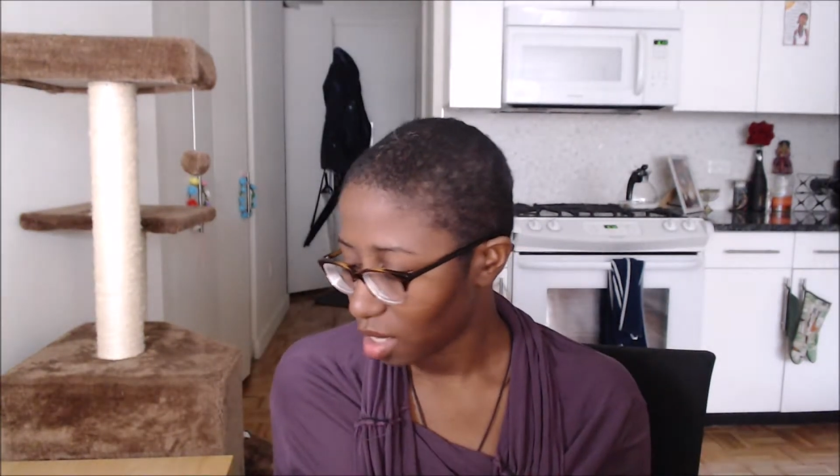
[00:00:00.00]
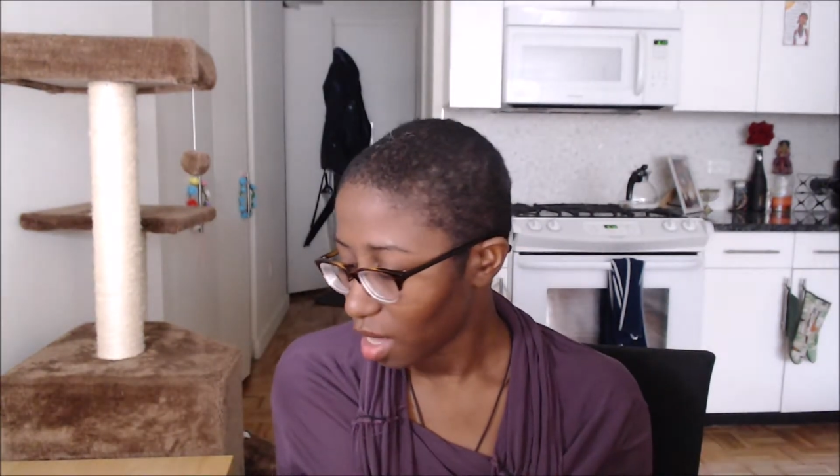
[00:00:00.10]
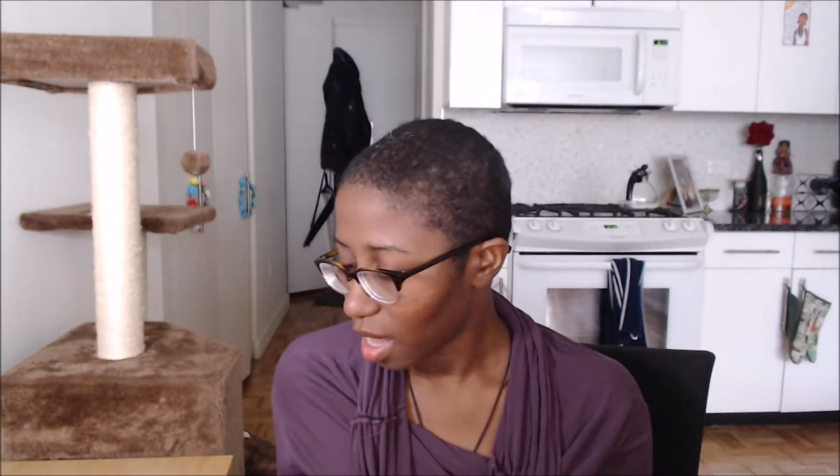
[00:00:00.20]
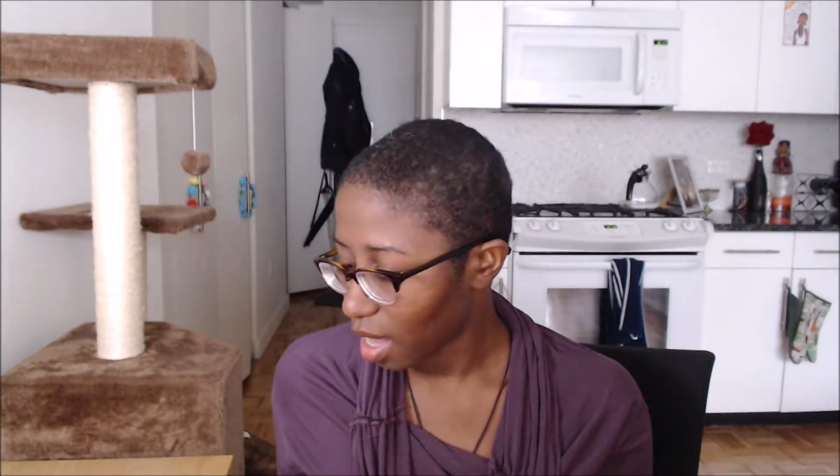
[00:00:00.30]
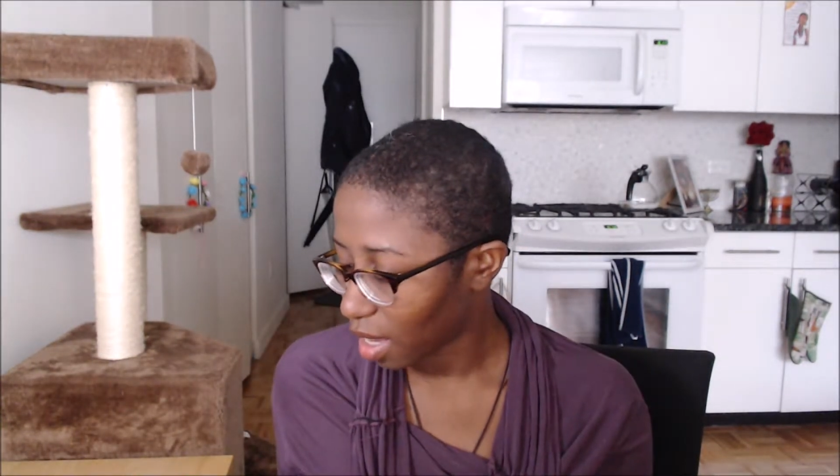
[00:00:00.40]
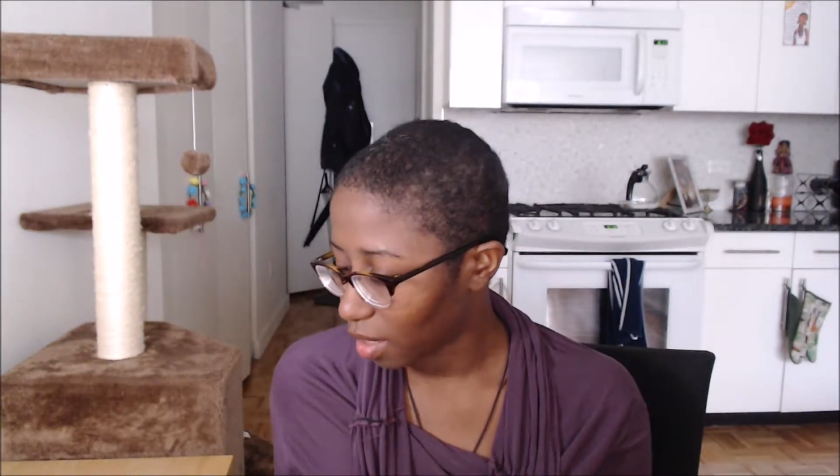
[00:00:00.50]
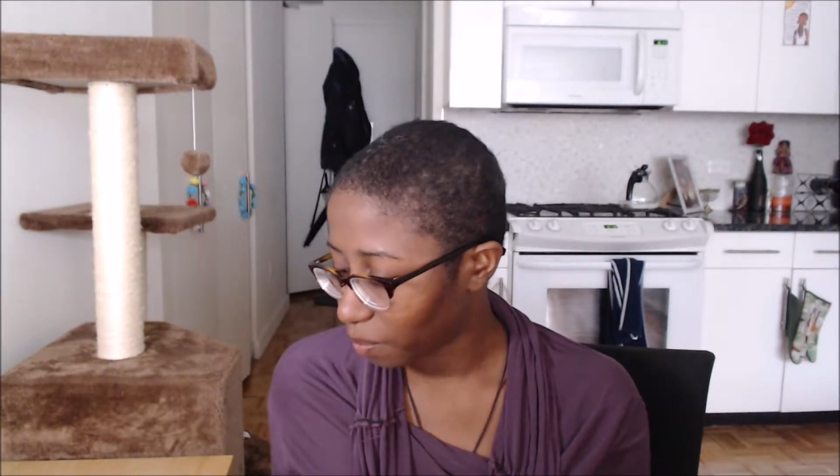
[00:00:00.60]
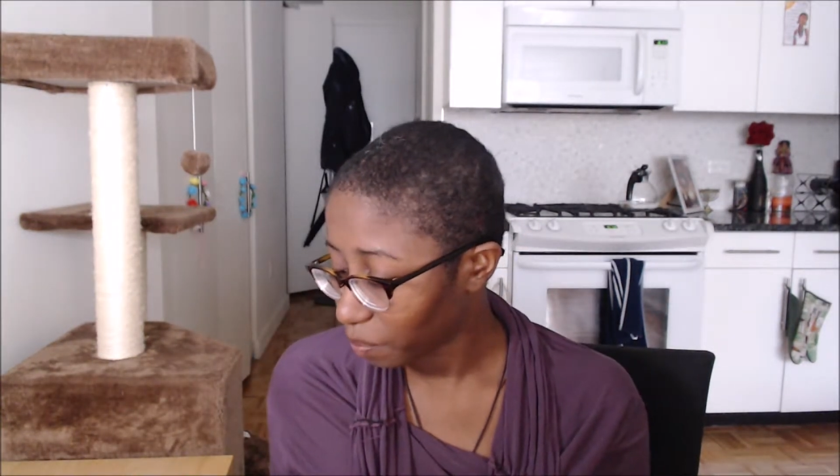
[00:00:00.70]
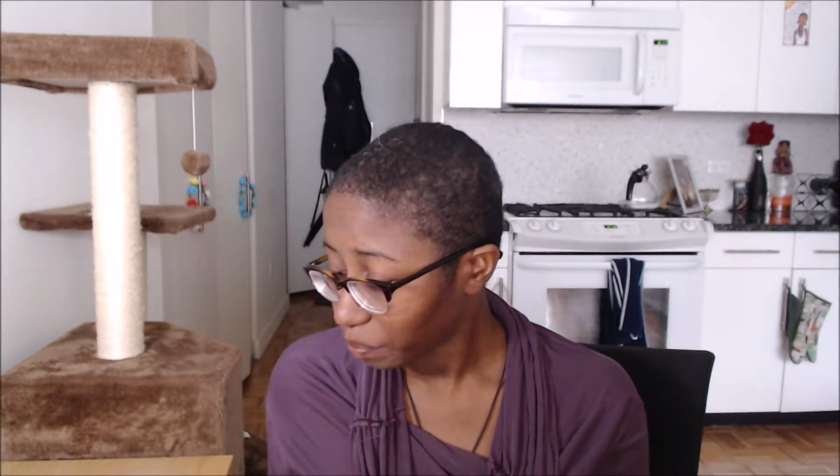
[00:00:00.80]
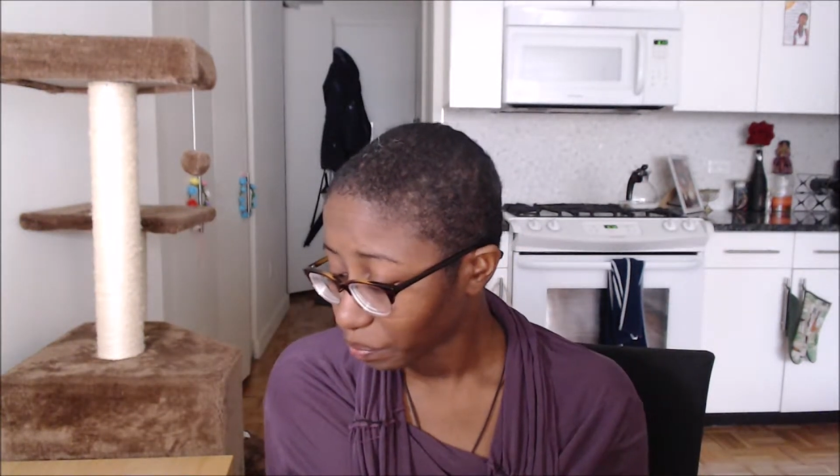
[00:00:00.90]
And
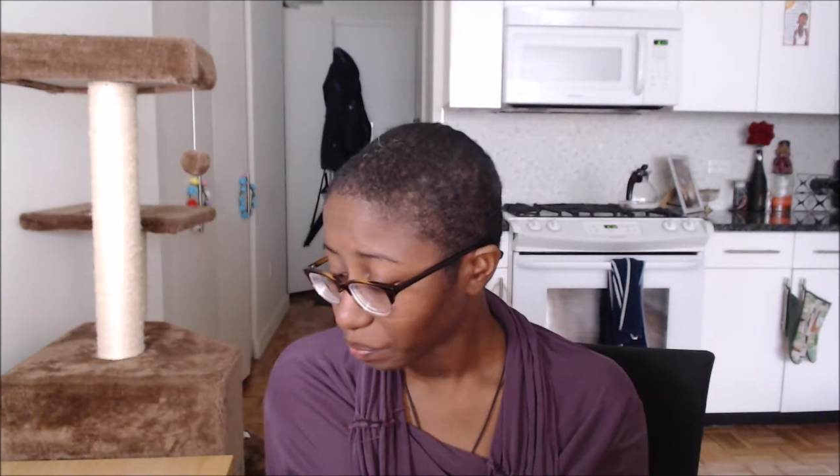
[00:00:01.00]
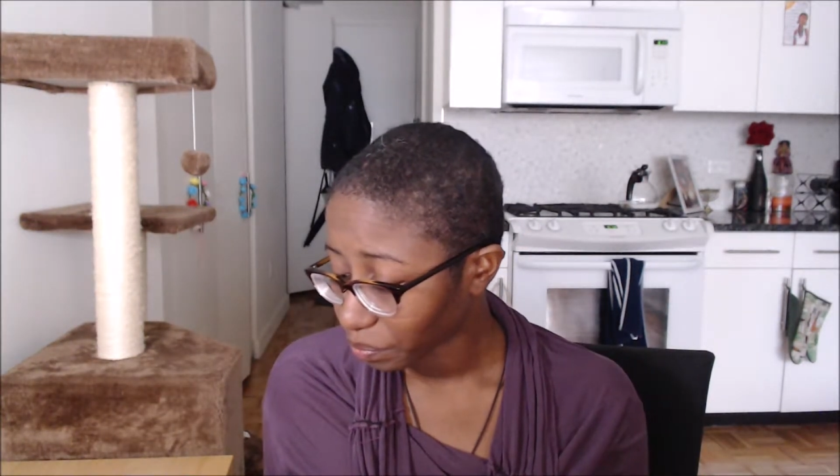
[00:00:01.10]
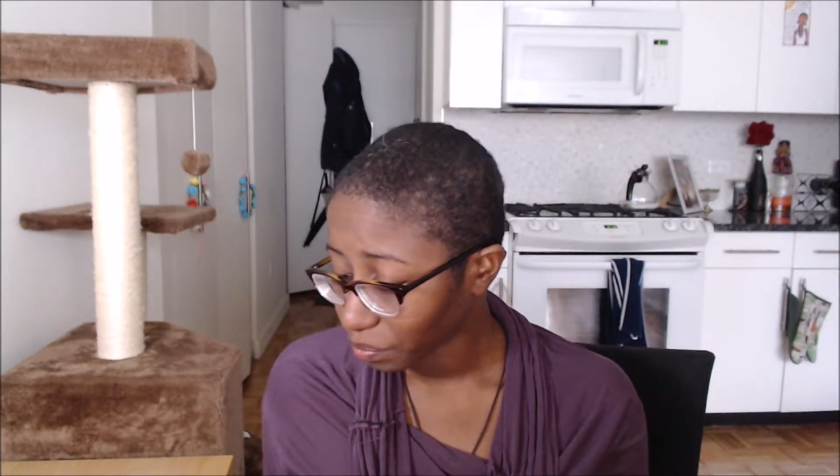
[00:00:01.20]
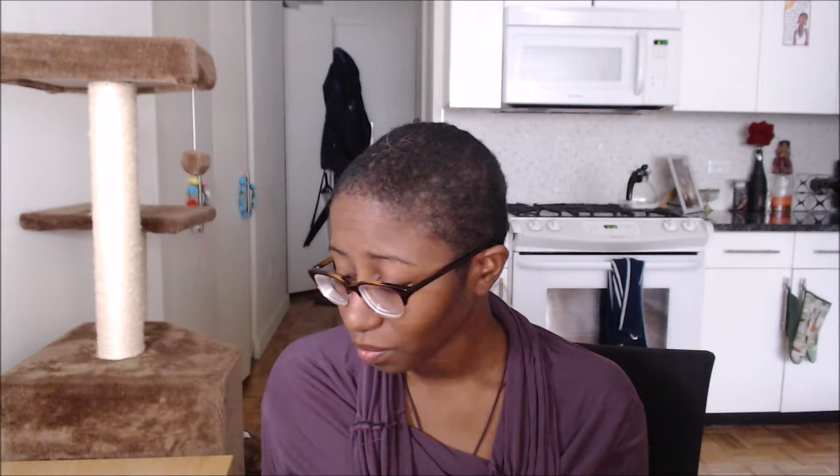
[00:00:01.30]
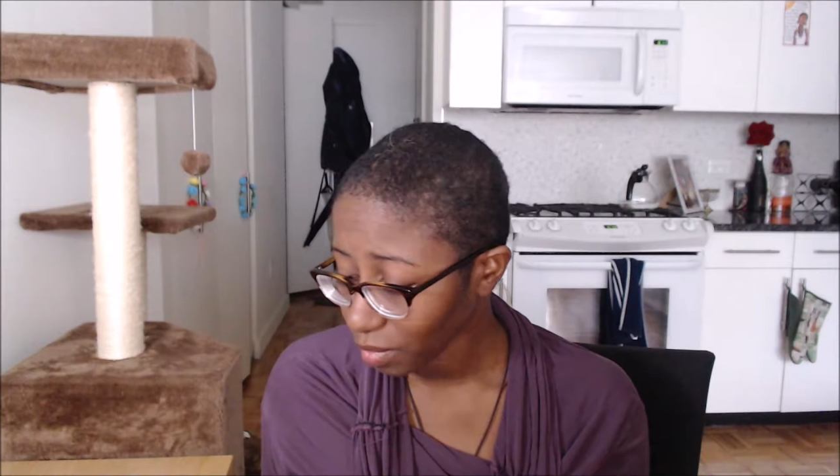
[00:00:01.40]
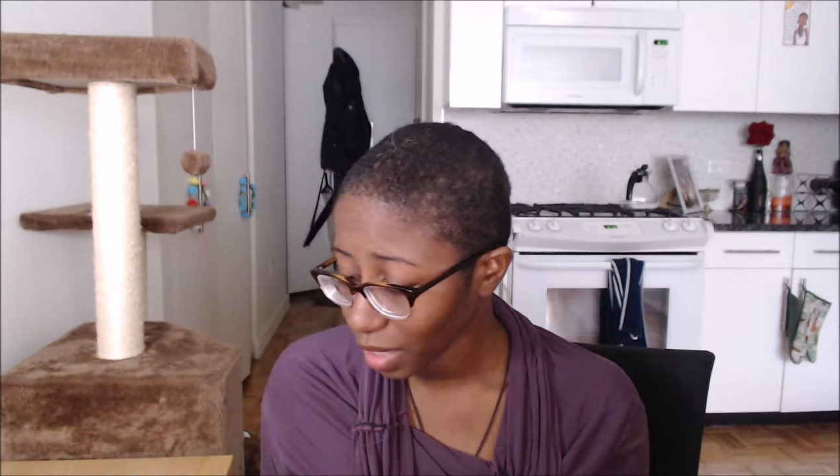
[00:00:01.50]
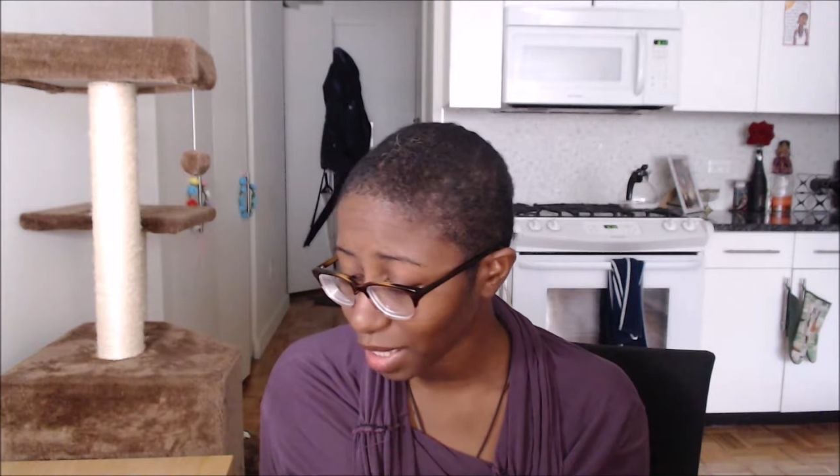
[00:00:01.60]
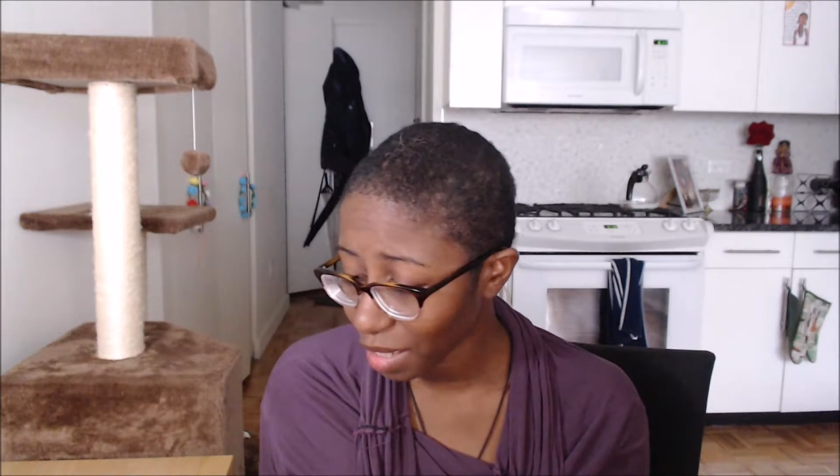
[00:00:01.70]
the